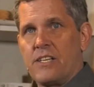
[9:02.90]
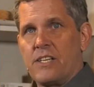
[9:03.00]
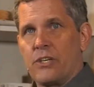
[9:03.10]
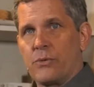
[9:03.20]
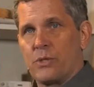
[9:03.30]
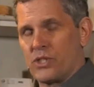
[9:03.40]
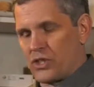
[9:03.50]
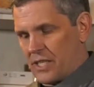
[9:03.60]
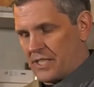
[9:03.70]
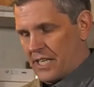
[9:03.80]
heater will
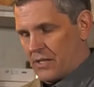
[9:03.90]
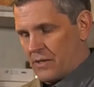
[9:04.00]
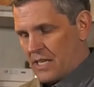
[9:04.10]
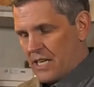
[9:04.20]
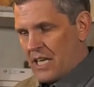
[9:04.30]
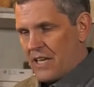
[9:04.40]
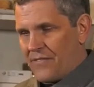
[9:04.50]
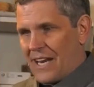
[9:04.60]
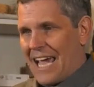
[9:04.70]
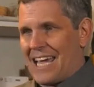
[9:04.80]
shut down. If
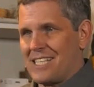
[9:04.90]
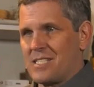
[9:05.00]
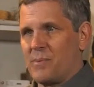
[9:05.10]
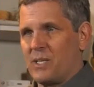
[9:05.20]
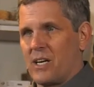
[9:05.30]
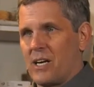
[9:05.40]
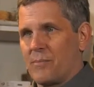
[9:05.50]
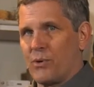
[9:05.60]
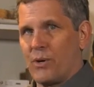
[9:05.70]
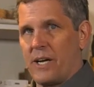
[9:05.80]
it has been
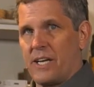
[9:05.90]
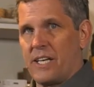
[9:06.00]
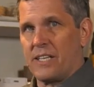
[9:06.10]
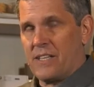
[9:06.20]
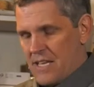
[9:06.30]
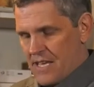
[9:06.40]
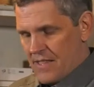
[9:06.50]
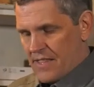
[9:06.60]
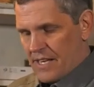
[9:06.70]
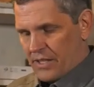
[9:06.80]
operating,
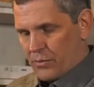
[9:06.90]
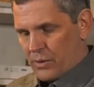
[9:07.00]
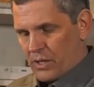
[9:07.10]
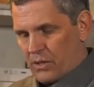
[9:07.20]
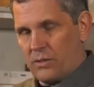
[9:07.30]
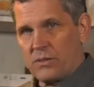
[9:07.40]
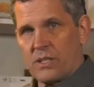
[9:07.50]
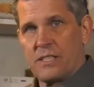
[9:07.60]
then it will